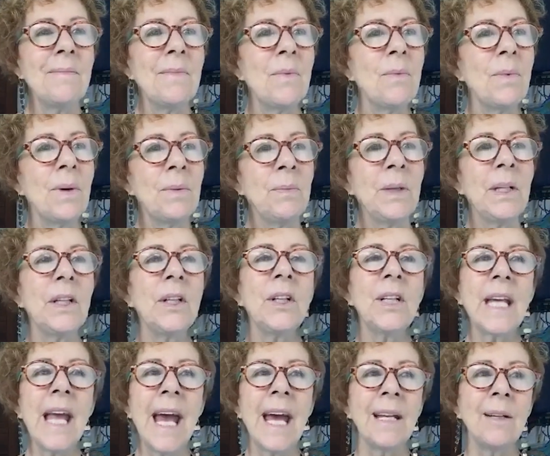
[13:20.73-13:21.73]
When we
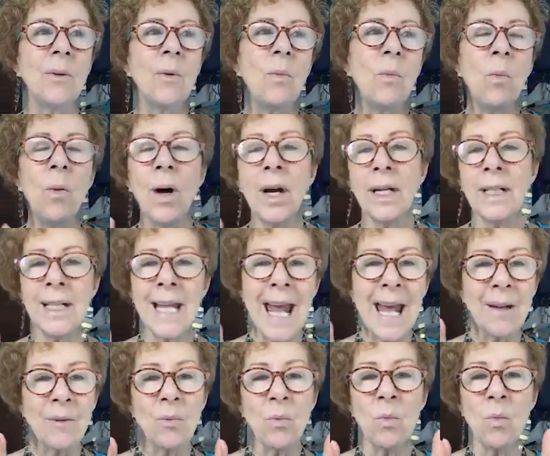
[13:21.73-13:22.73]
look at 1
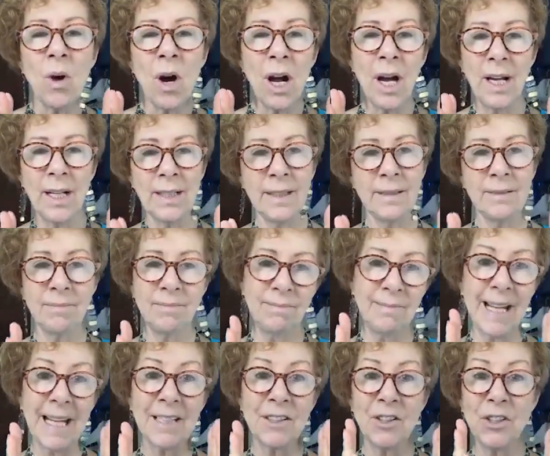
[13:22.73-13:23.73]
and 1
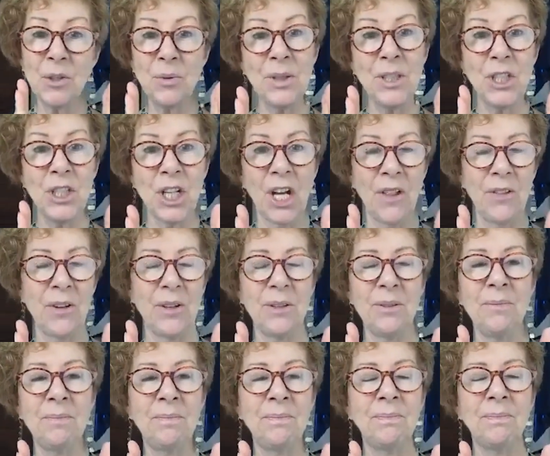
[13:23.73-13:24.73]
next to each
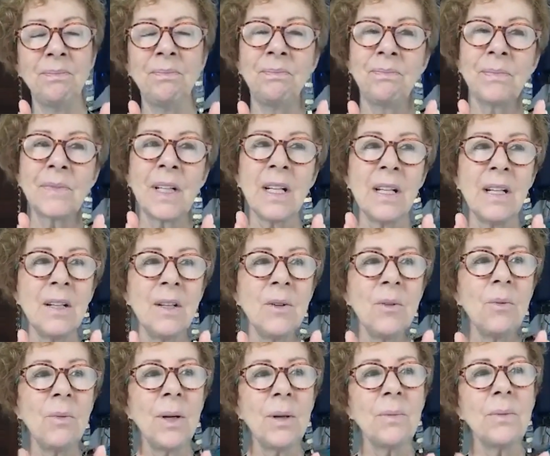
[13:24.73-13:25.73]
other,
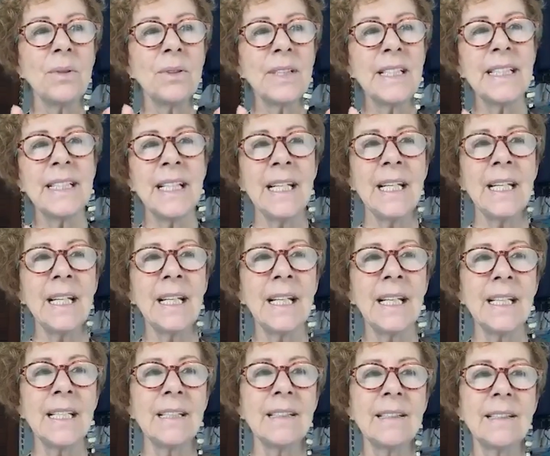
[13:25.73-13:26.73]
what we're seeing
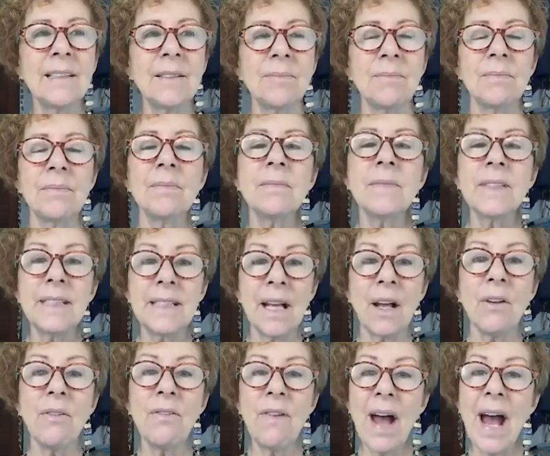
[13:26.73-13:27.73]
is
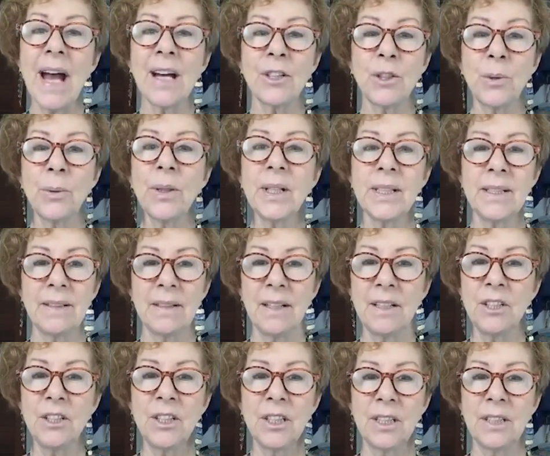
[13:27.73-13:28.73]

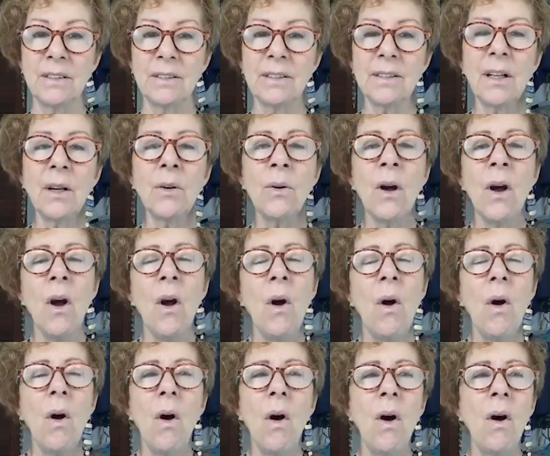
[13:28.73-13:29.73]
self-actualization. So
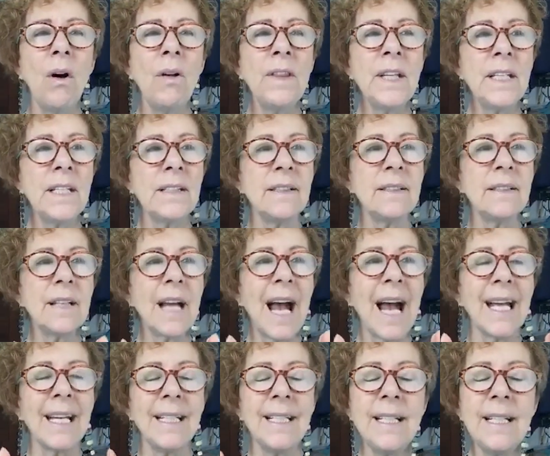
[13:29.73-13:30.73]
all these
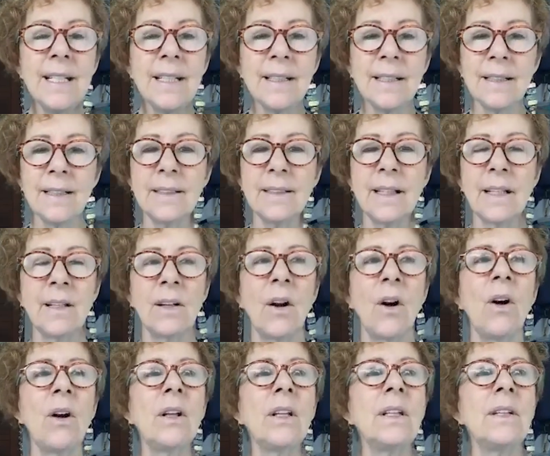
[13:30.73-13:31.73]
ideas and
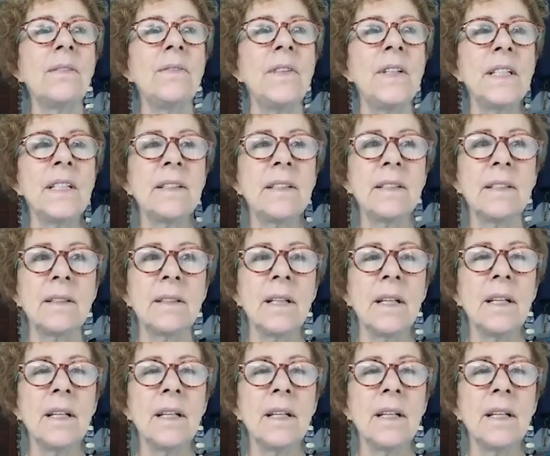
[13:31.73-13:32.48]
all of this